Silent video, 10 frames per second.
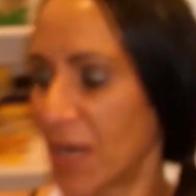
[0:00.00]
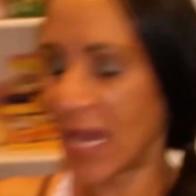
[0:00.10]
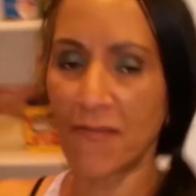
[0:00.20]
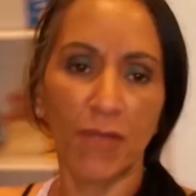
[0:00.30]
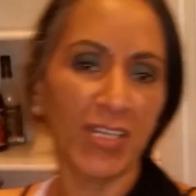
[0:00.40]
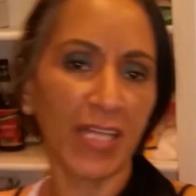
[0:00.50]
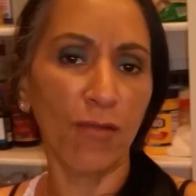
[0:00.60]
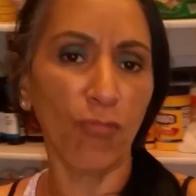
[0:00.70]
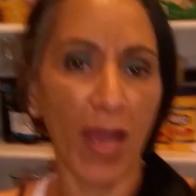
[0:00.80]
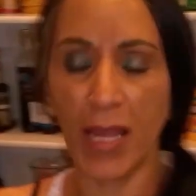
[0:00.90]
I'm going to have
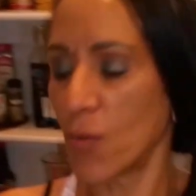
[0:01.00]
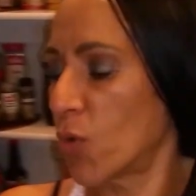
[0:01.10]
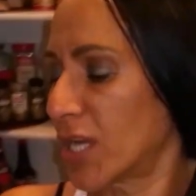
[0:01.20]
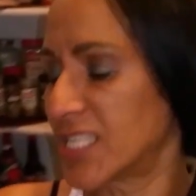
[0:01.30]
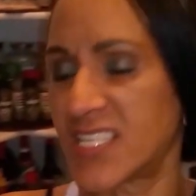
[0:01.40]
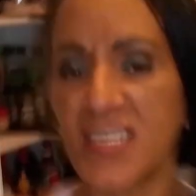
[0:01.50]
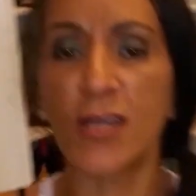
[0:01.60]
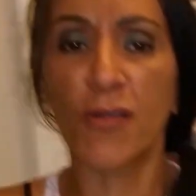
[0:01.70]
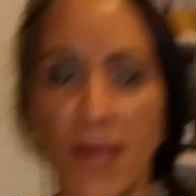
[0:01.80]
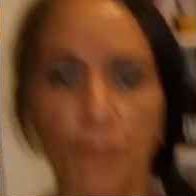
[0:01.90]
everything ready. We're going to
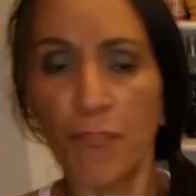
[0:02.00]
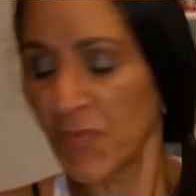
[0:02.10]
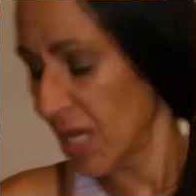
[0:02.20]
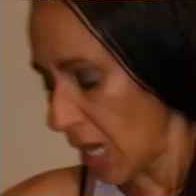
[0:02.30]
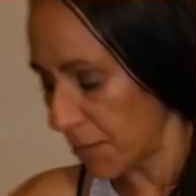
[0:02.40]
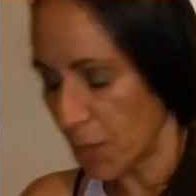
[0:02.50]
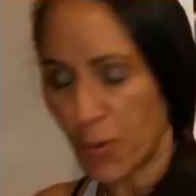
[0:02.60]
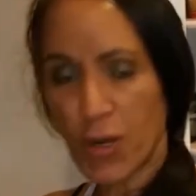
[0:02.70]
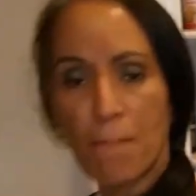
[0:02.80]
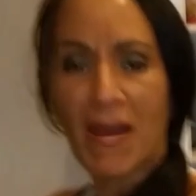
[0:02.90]
sear them. I'm going
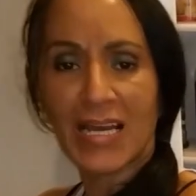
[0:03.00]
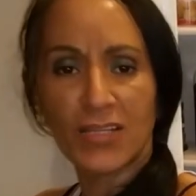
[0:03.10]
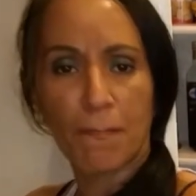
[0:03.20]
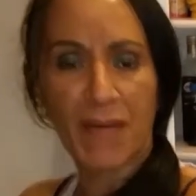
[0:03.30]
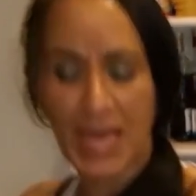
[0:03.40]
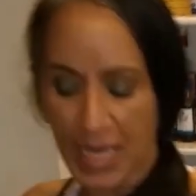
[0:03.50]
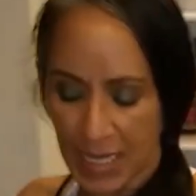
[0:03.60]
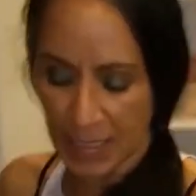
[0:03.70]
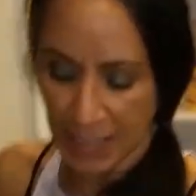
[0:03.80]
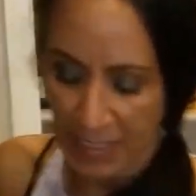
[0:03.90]
to put them back in the
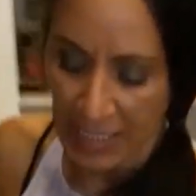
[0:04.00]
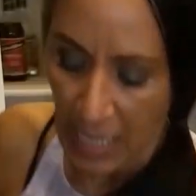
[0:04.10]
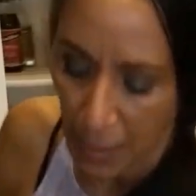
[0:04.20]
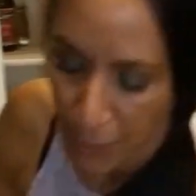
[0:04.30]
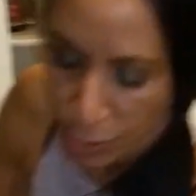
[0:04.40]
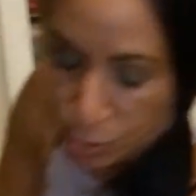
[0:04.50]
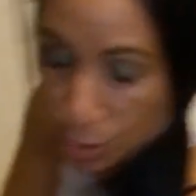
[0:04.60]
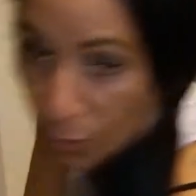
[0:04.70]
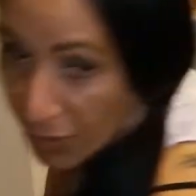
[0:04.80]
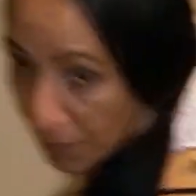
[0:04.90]
pan. I'm going to
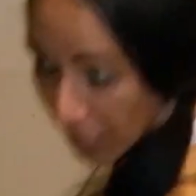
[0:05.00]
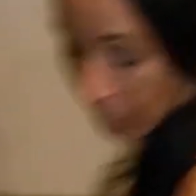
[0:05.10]
throw them